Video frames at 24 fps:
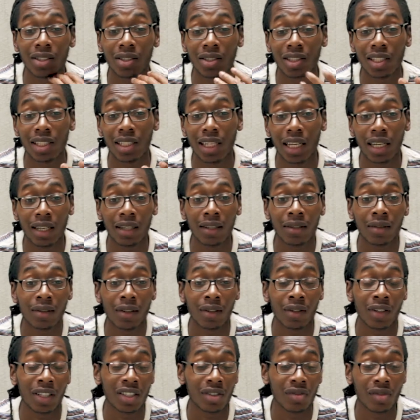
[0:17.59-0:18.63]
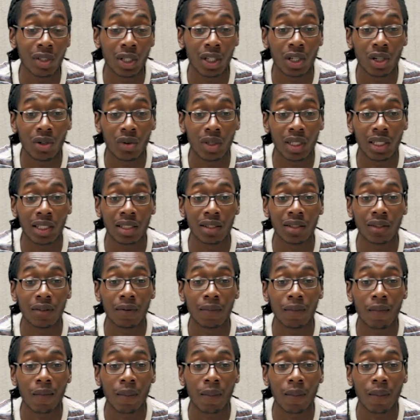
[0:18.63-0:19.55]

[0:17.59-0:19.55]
on today, on this video is